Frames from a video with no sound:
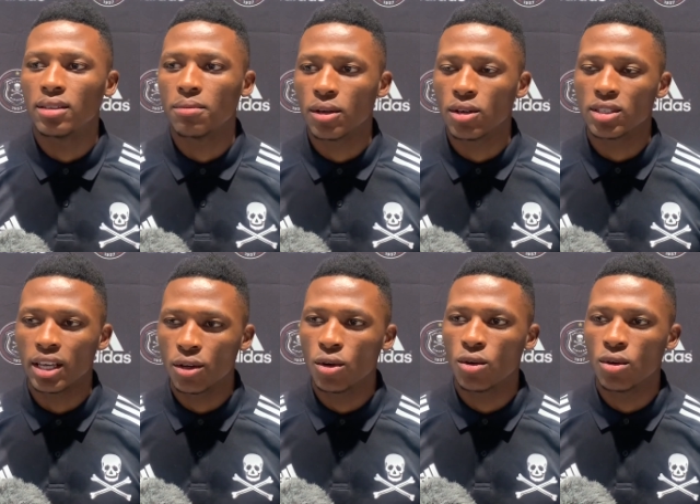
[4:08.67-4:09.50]
because I
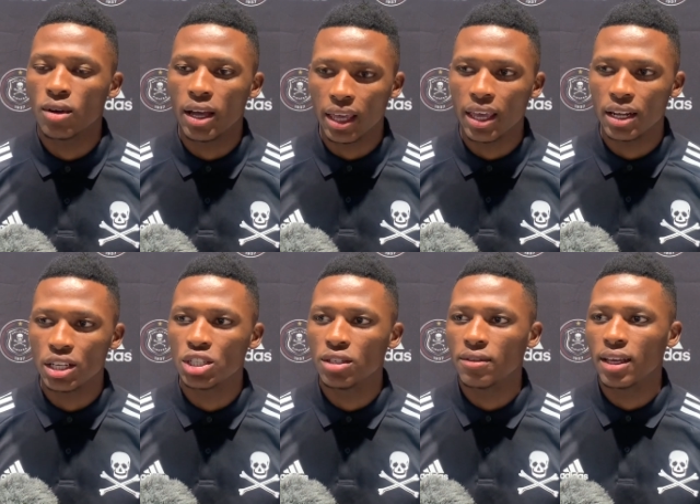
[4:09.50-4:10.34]
know I can
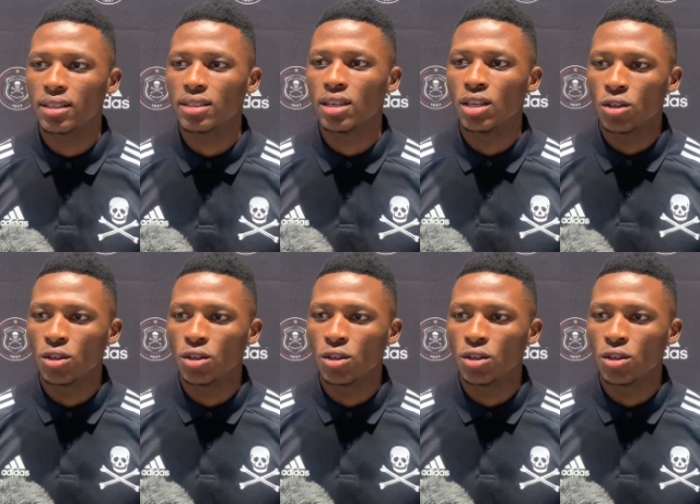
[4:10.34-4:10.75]
achieve that,